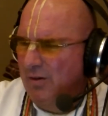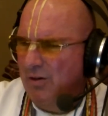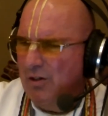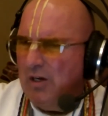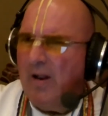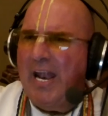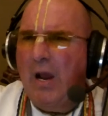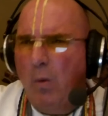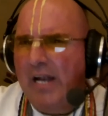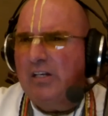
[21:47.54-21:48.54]
So then I
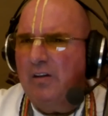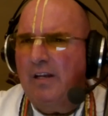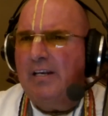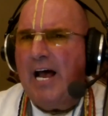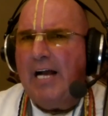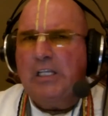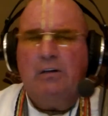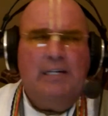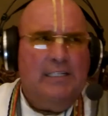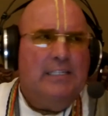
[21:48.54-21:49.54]
went to the doctor.
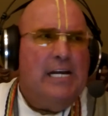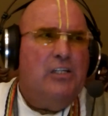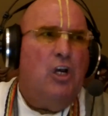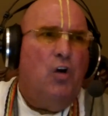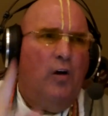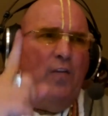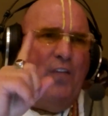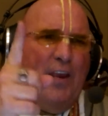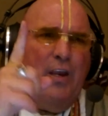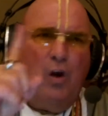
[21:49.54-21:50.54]
He says, a good
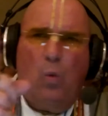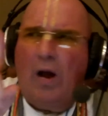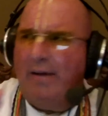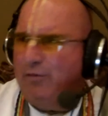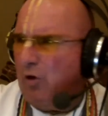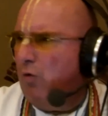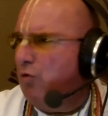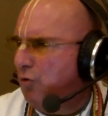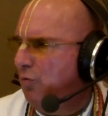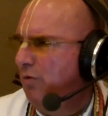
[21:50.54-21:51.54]
thing your wife told
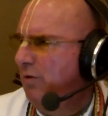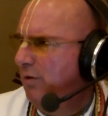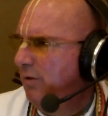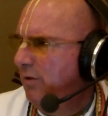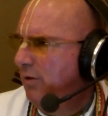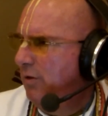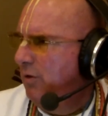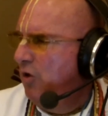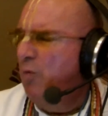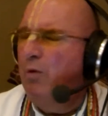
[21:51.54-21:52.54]
you.
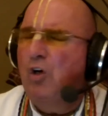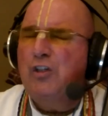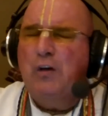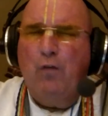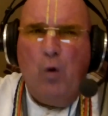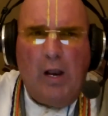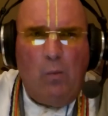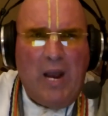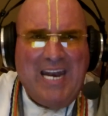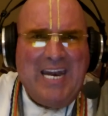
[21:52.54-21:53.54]
Because if you had
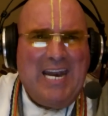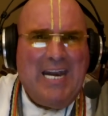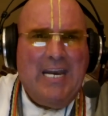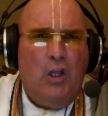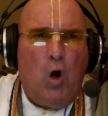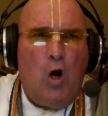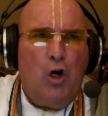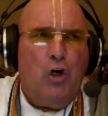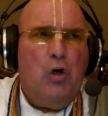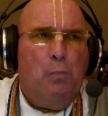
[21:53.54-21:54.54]
waited any
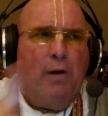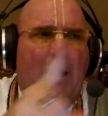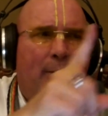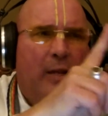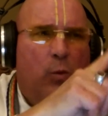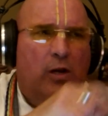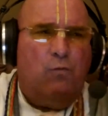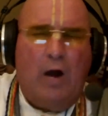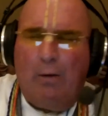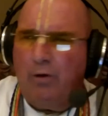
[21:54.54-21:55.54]
longer, you probably would have
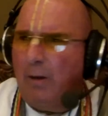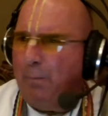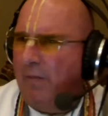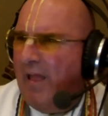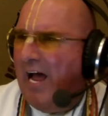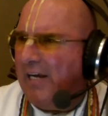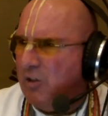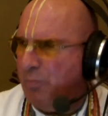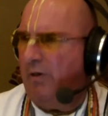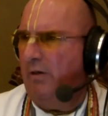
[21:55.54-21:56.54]
wound up in the
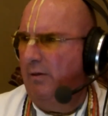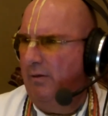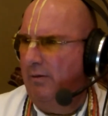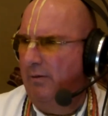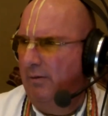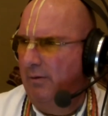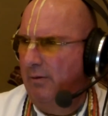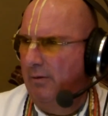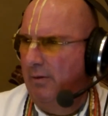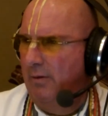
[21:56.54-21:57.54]
hospital.
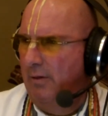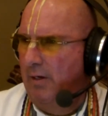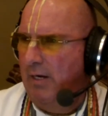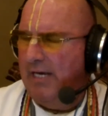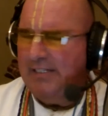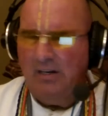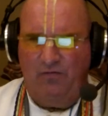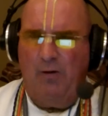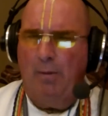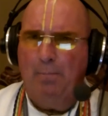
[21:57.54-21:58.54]
I said,
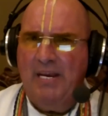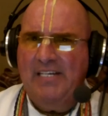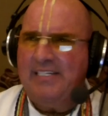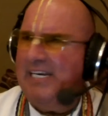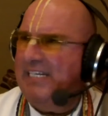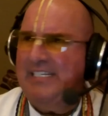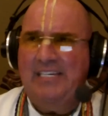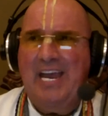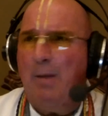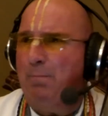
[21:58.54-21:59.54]
from a bee sting? He said,
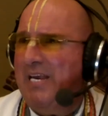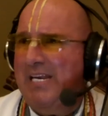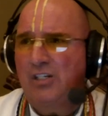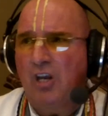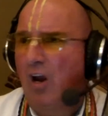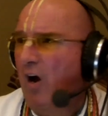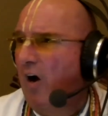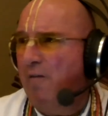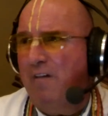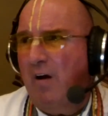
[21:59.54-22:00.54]
yeah, bees
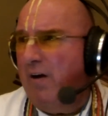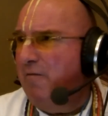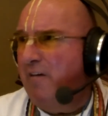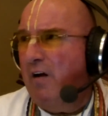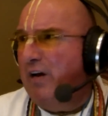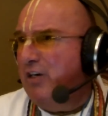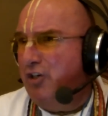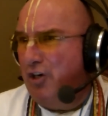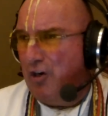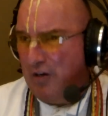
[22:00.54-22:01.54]
are very, very
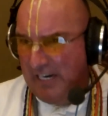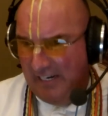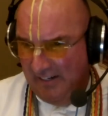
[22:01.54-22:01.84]
dirty.